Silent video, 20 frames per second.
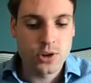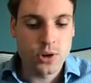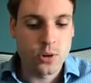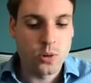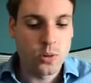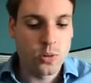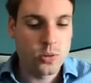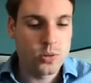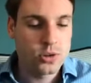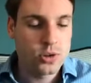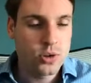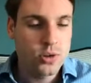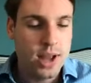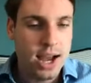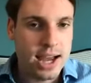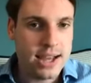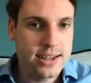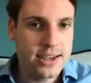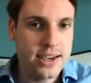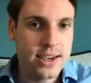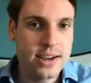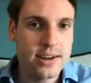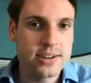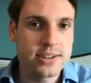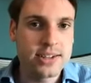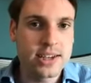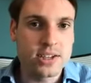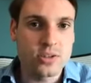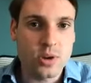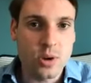So the idea
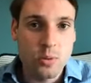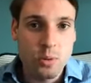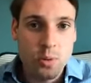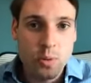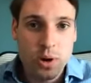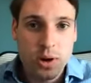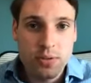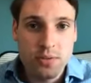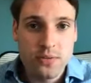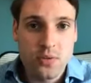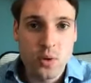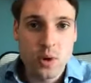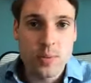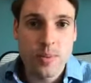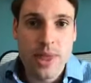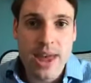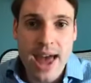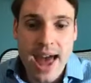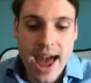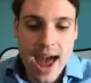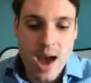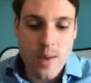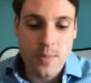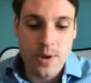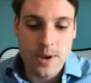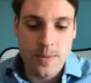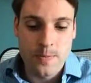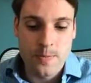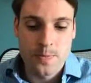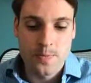here is this, right? We want to form the
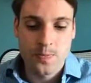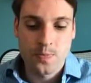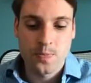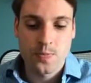habit